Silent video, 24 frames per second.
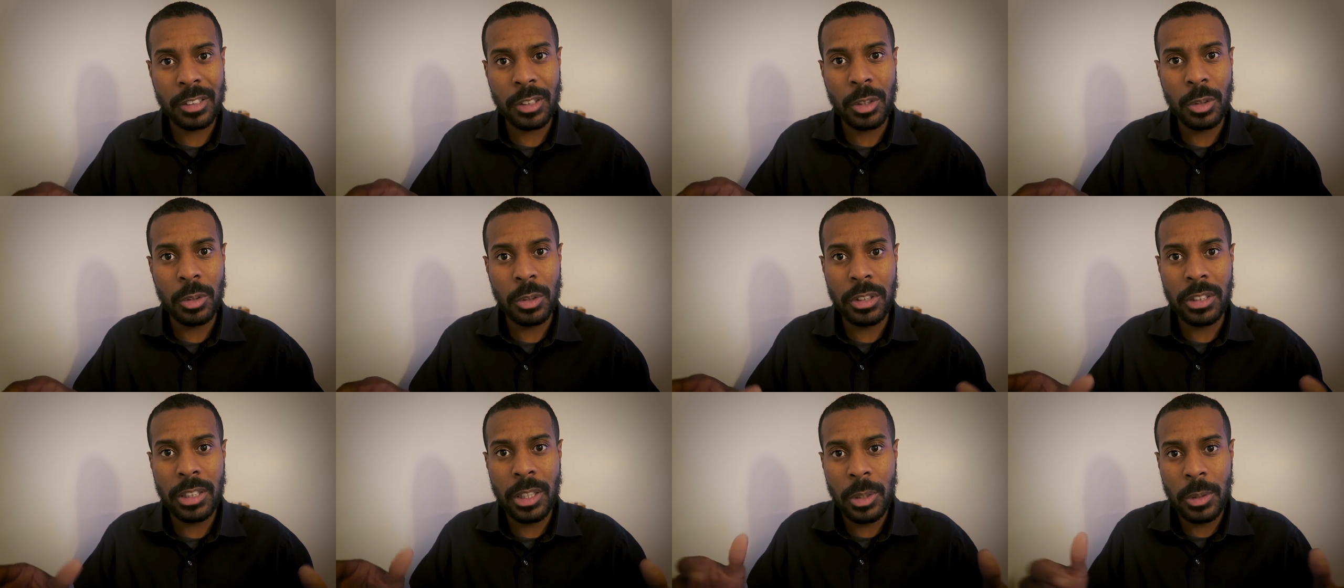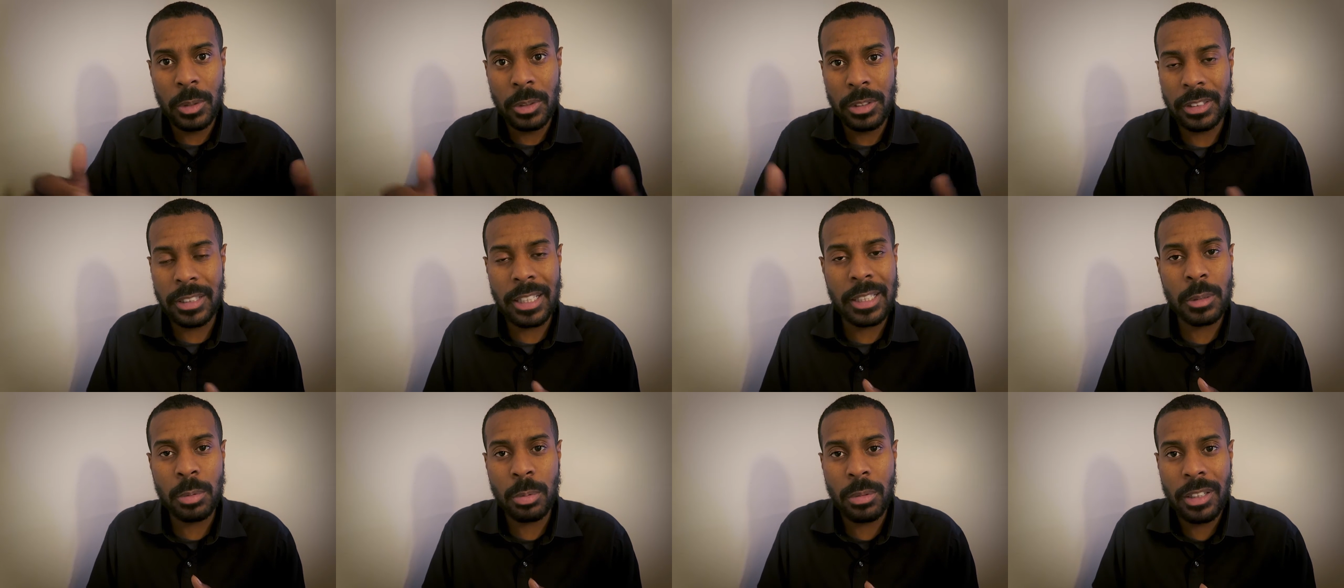So, you know,
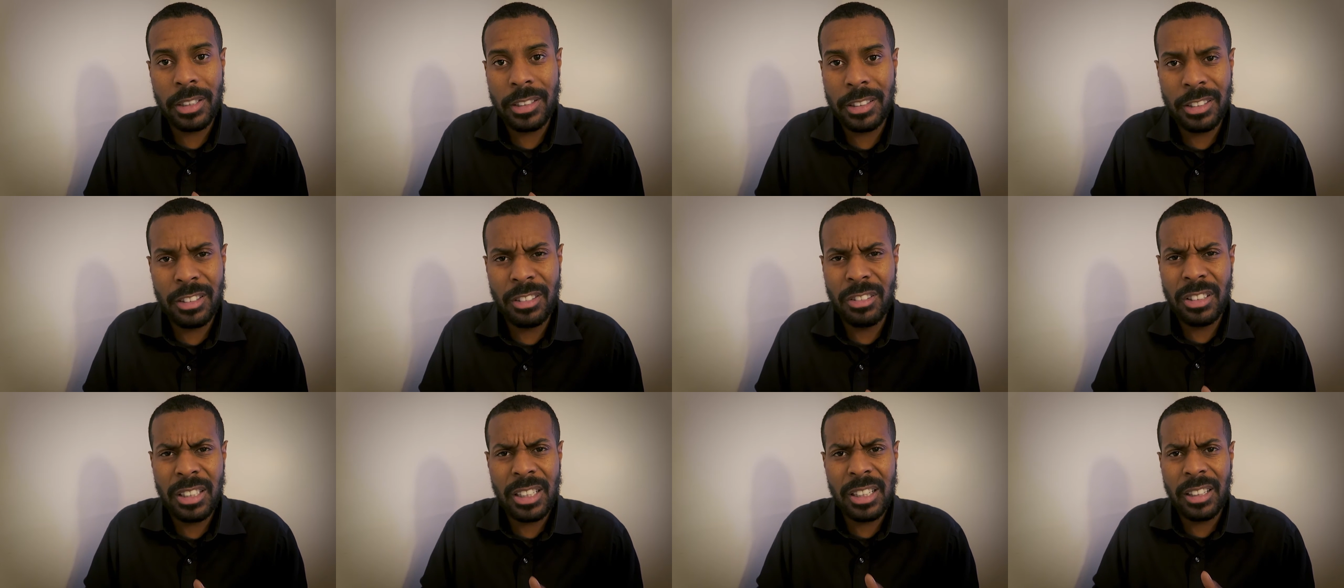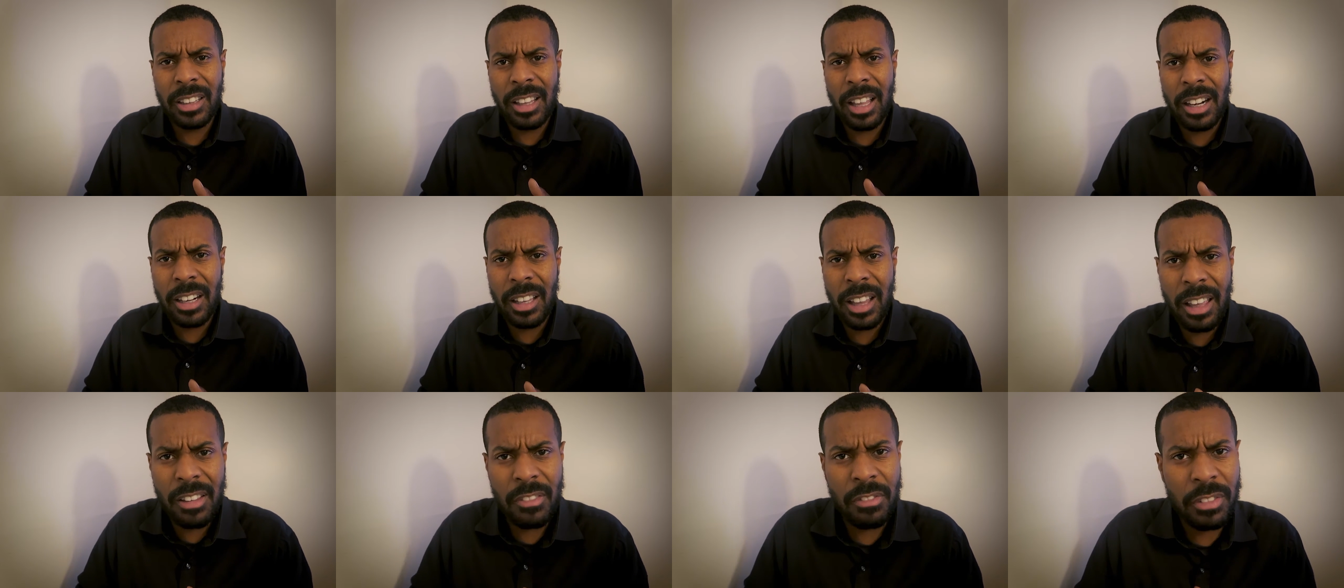that's why you don't get a
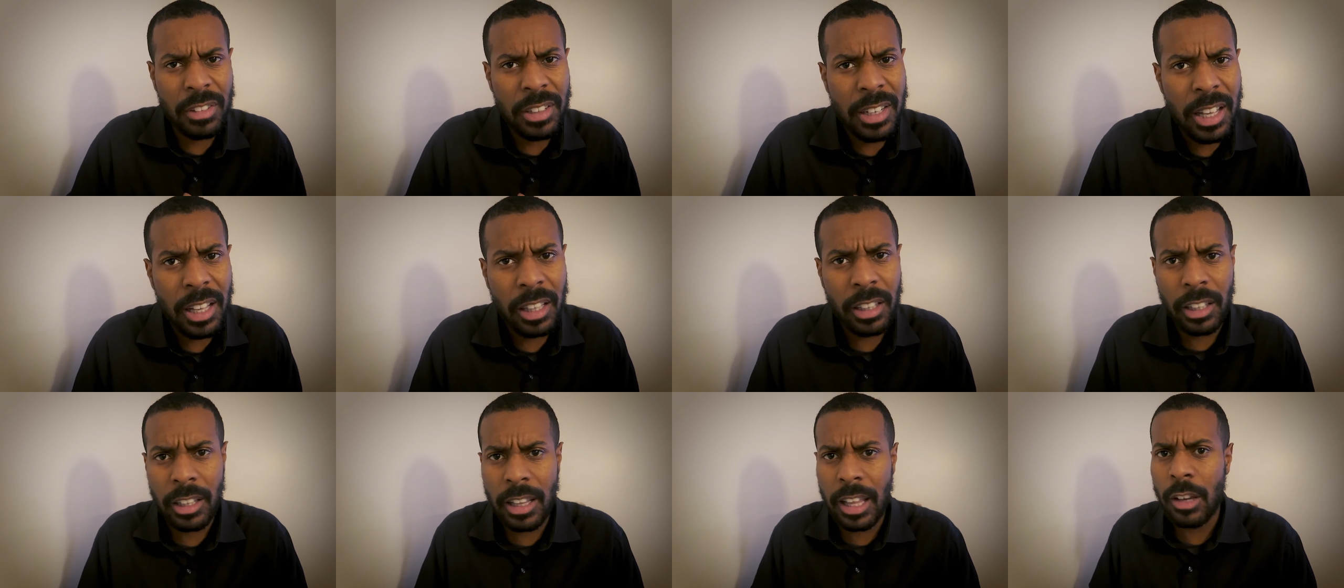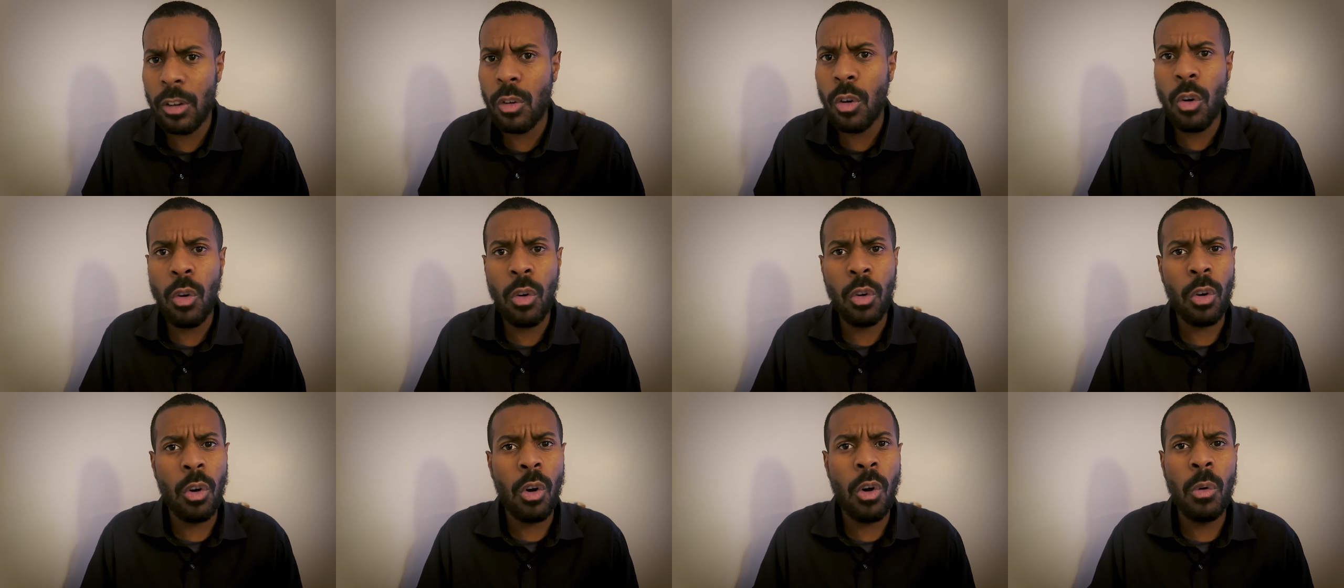lot of vanilla
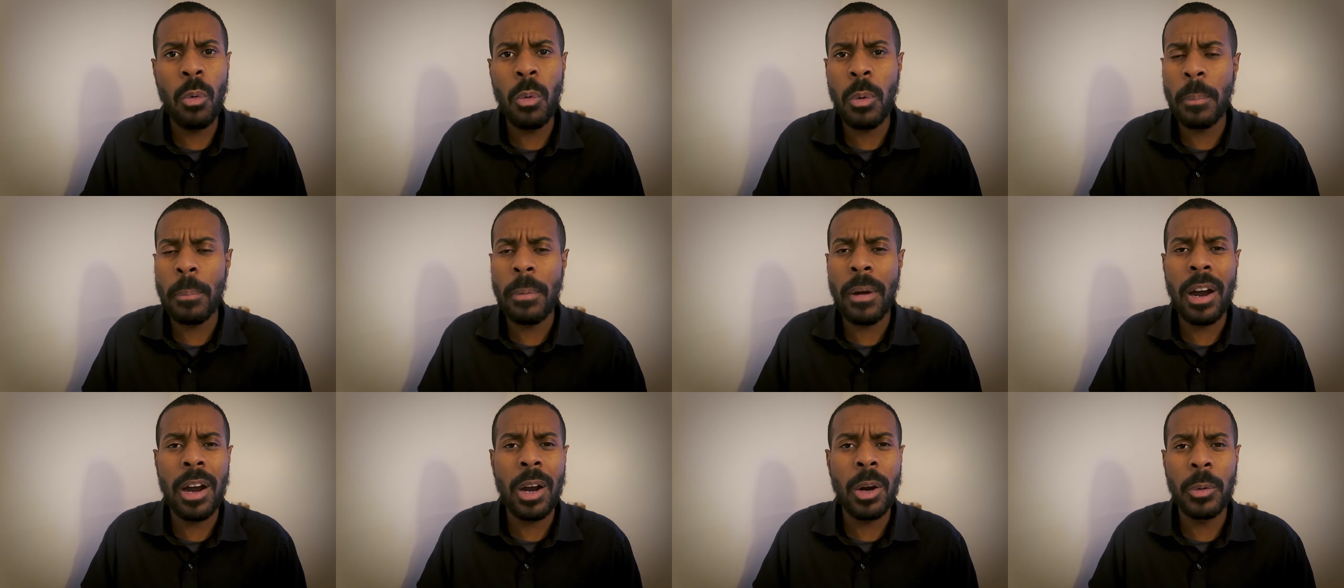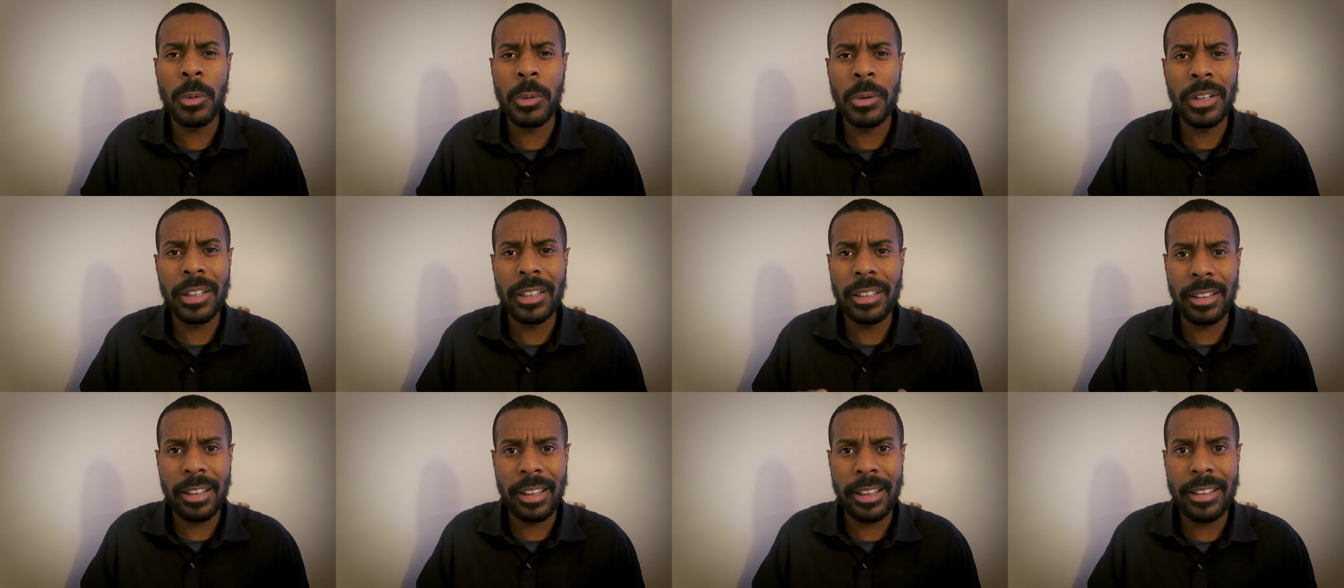or
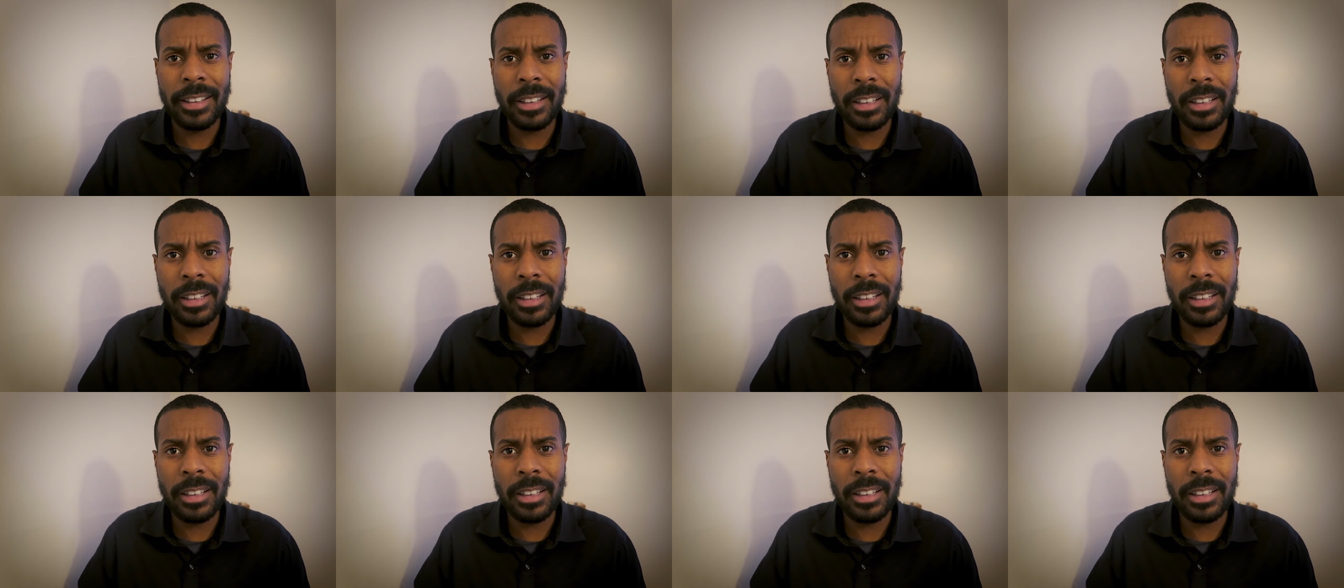overpowering